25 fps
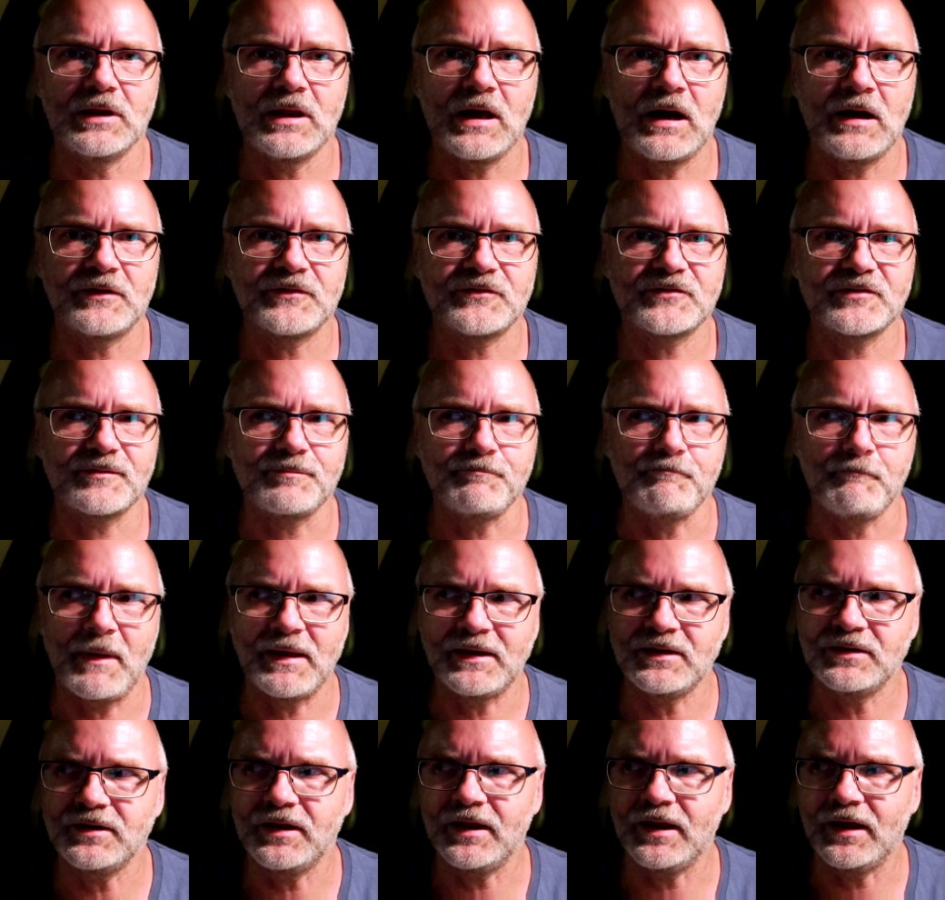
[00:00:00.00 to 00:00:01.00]
last
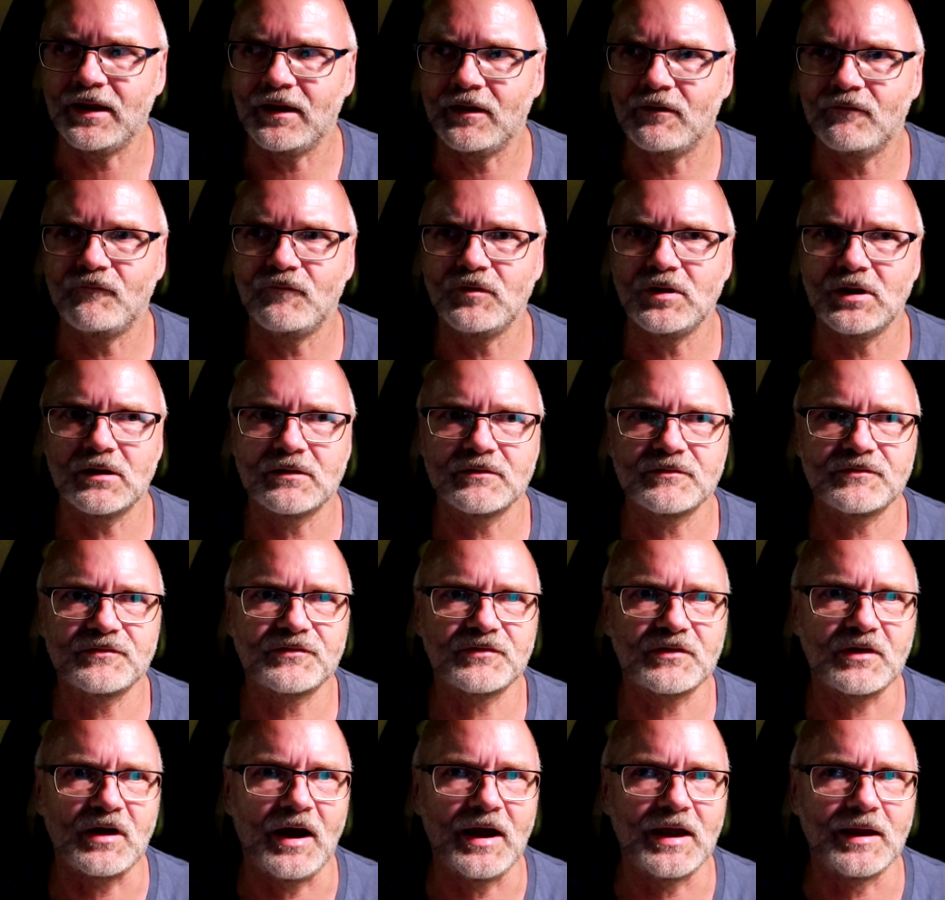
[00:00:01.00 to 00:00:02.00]
Monday via
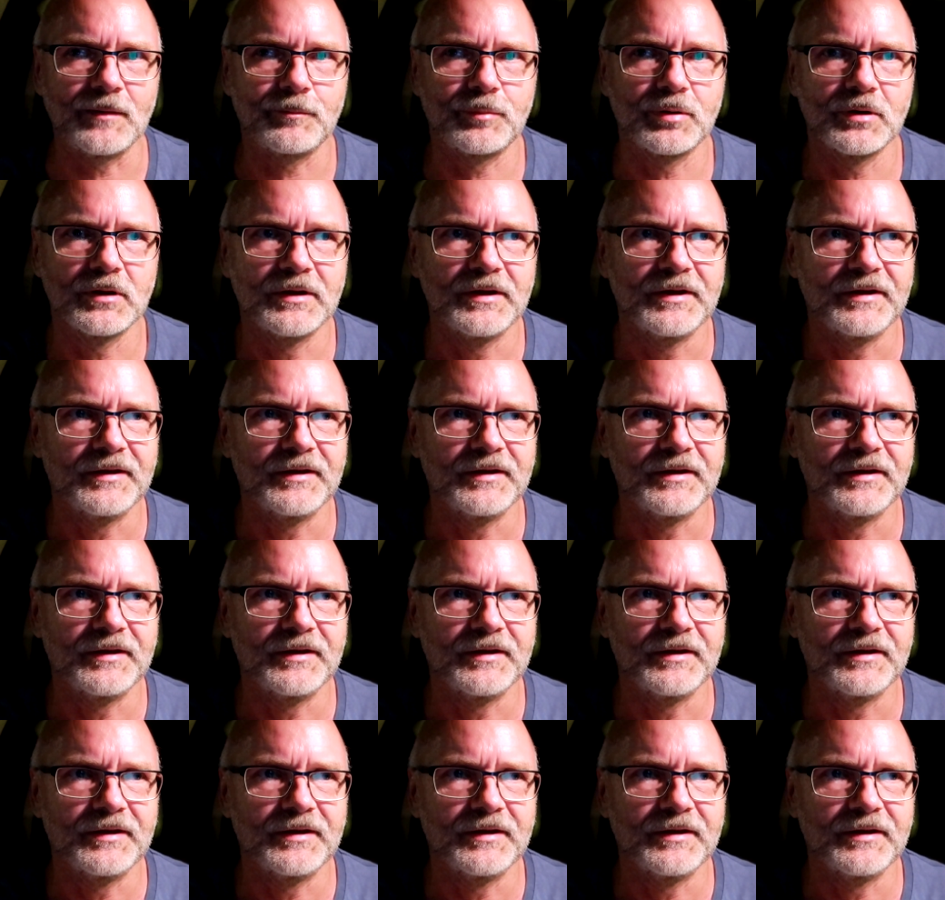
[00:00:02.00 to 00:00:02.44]
Skype.